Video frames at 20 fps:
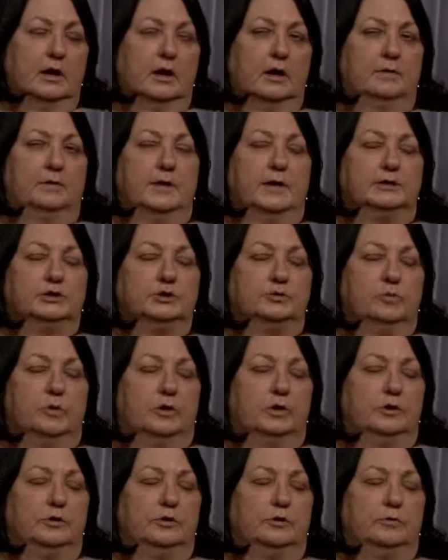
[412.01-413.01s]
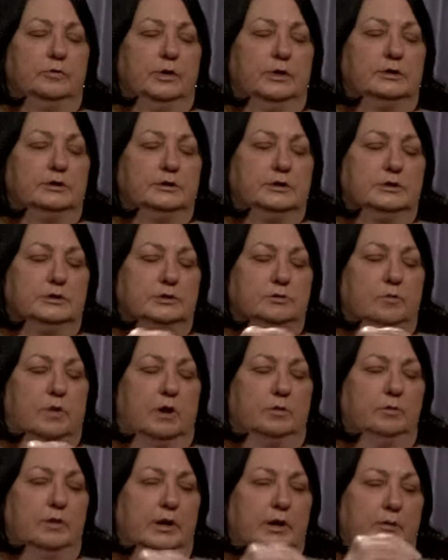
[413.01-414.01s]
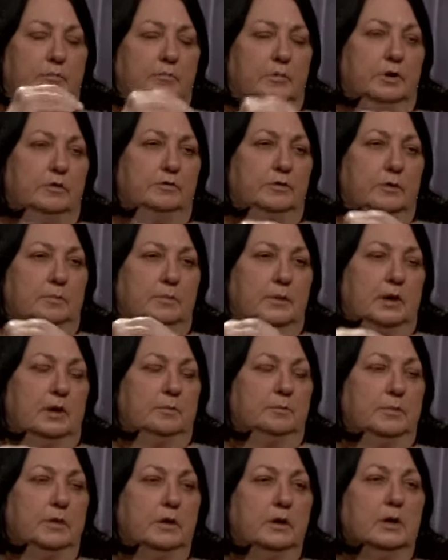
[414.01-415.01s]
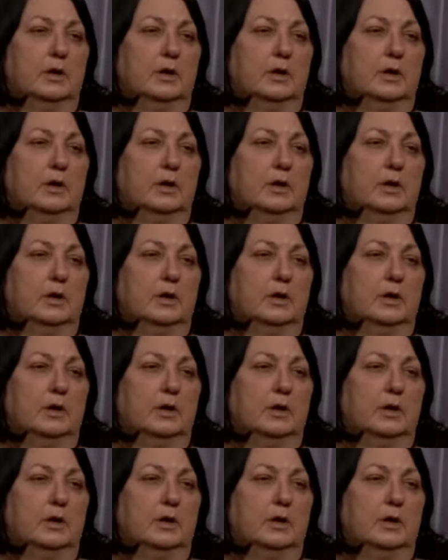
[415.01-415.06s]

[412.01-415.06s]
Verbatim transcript: And that's one of the reasons why when I move them up,